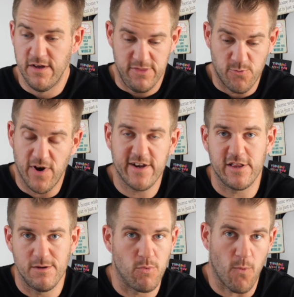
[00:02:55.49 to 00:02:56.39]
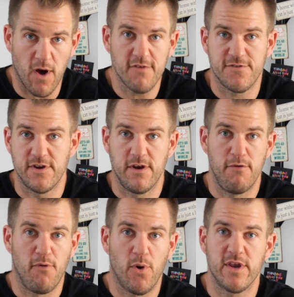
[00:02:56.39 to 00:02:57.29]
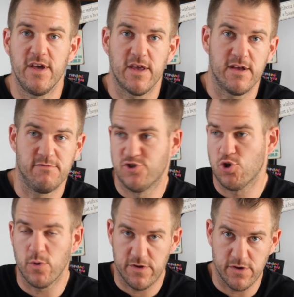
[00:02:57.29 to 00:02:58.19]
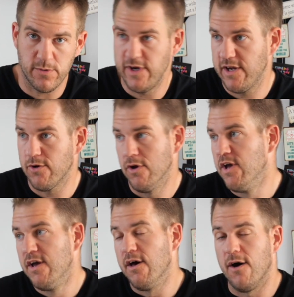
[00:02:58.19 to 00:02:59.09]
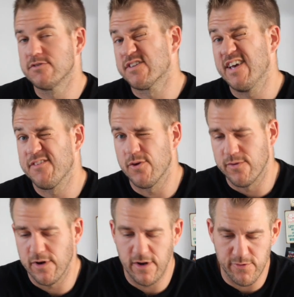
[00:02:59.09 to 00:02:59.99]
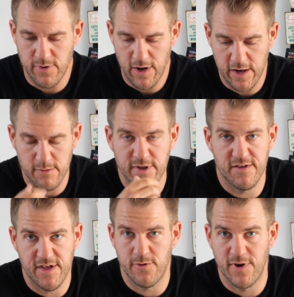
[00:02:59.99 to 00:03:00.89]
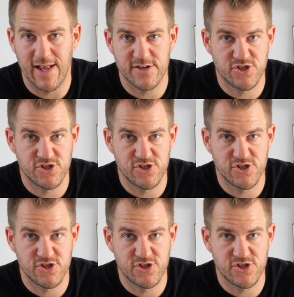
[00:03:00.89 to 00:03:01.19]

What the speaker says: right club more often and avoid hitting it short of the green, or also giving you a little bit of that reality